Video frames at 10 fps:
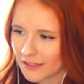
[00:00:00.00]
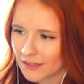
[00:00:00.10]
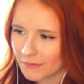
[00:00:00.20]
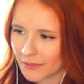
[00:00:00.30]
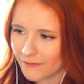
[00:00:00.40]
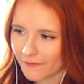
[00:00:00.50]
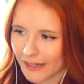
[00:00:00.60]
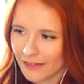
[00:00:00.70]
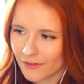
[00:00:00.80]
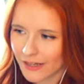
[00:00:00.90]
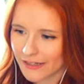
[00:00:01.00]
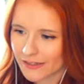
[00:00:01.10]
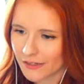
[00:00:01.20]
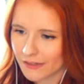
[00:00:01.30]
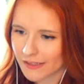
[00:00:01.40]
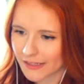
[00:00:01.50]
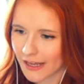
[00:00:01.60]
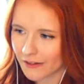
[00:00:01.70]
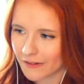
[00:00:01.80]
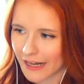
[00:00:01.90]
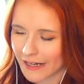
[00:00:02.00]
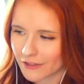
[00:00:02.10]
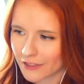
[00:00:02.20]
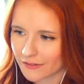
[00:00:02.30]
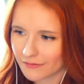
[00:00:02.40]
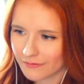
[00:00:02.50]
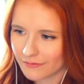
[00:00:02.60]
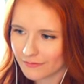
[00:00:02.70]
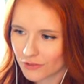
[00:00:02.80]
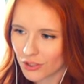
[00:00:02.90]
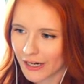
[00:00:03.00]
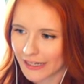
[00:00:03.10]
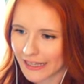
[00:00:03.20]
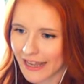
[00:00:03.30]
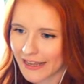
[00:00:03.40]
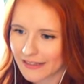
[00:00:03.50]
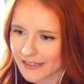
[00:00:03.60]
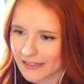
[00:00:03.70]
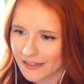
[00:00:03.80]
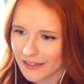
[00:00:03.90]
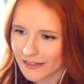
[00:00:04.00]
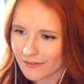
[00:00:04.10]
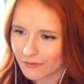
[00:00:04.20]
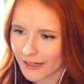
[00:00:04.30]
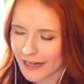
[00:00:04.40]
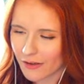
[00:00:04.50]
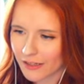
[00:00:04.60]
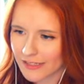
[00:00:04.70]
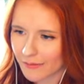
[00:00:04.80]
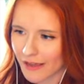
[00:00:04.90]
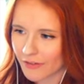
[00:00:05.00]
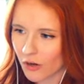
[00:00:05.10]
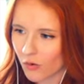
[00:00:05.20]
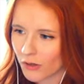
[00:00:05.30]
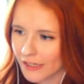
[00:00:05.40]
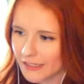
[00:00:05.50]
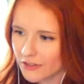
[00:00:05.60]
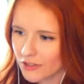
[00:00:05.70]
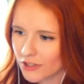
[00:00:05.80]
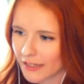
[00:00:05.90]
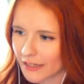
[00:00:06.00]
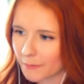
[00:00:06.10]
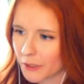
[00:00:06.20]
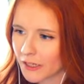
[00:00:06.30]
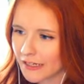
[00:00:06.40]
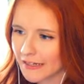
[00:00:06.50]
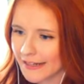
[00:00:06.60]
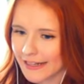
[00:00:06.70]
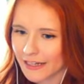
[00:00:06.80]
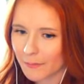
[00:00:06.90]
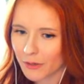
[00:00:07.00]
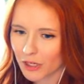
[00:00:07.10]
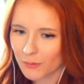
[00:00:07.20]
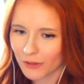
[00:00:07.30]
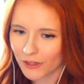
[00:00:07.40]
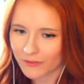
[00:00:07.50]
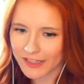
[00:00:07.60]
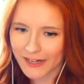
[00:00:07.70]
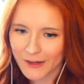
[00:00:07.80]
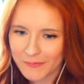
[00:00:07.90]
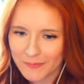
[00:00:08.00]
But if any of you guys notice a color that I should try to get, right now it looks like we have an orange, like a burgundy, and a purple over there.